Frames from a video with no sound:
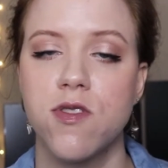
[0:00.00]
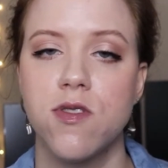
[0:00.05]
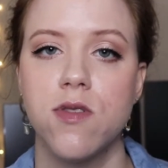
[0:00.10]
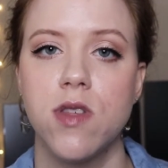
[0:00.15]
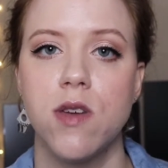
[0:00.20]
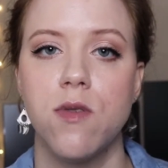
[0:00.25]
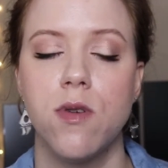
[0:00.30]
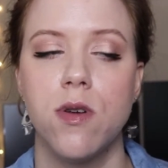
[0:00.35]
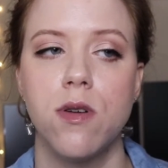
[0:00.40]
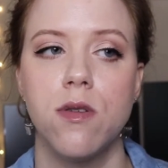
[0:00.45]
so
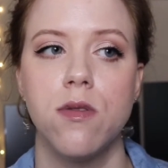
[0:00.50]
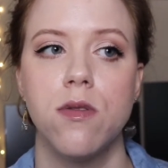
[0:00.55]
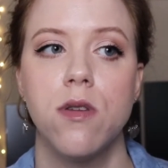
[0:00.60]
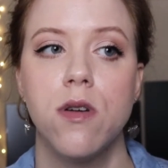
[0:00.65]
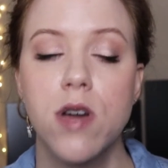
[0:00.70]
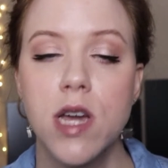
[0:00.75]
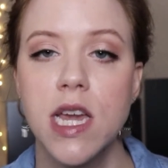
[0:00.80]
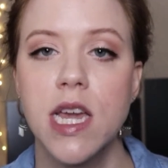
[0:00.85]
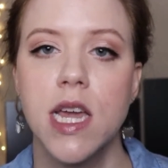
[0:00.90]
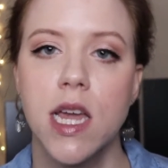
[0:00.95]
they were
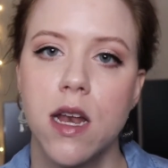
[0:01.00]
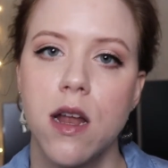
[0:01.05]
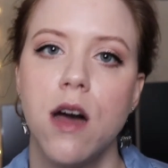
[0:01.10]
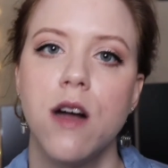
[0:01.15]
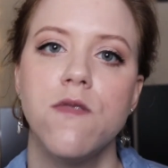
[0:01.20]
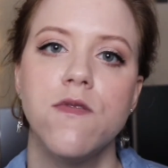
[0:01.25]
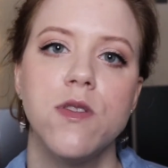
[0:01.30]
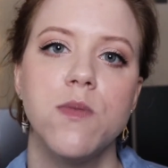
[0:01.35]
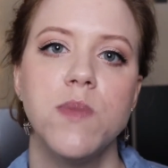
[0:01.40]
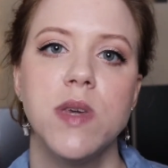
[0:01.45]
looking at
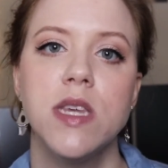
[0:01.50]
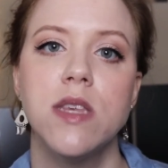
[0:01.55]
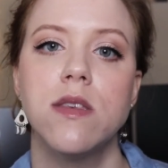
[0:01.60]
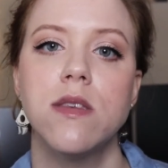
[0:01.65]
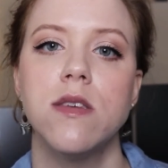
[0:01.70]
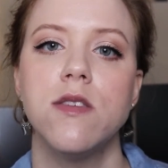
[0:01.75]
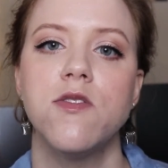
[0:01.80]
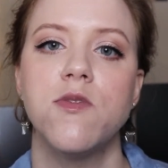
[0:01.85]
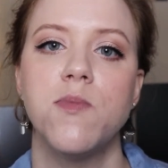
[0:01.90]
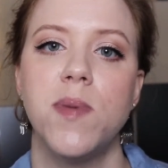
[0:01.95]
all of the pieces,